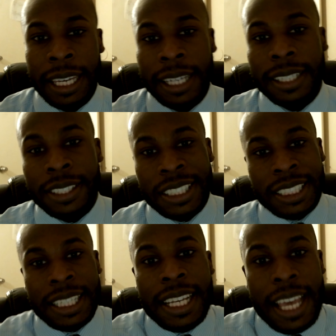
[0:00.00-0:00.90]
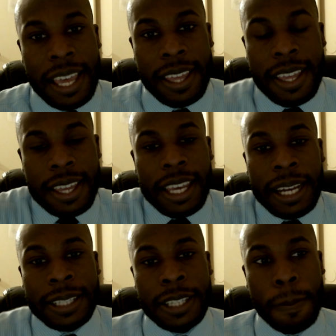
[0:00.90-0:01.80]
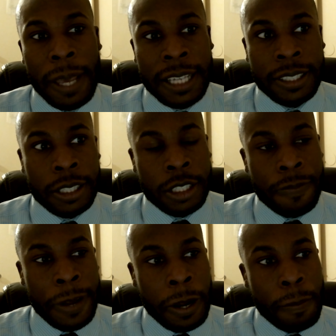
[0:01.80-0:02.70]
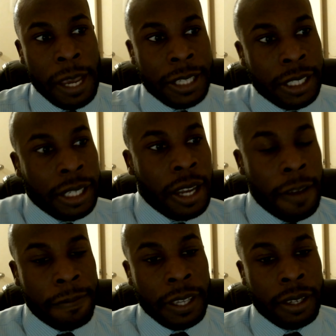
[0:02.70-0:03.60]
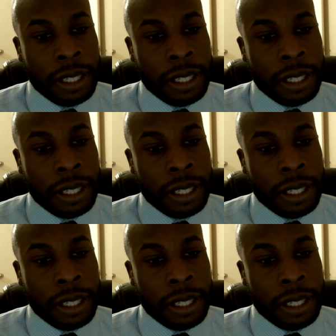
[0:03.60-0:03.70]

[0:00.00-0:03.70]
It is amazing. It's a very amazing feeling.